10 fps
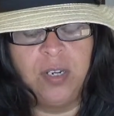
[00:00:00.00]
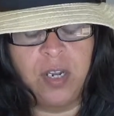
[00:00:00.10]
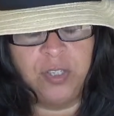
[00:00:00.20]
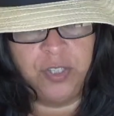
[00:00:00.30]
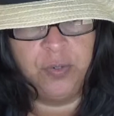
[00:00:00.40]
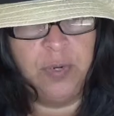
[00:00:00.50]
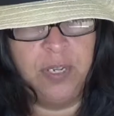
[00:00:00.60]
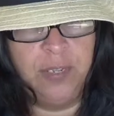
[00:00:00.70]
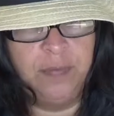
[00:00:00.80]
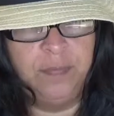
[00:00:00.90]
Yahshua
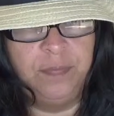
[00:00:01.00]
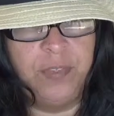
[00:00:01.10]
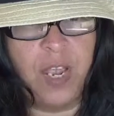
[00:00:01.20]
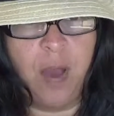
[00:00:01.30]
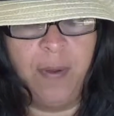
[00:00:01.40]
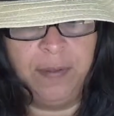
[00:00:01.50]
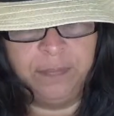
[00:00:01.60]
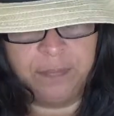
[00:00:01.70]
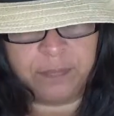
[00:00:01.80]
and Yahweh,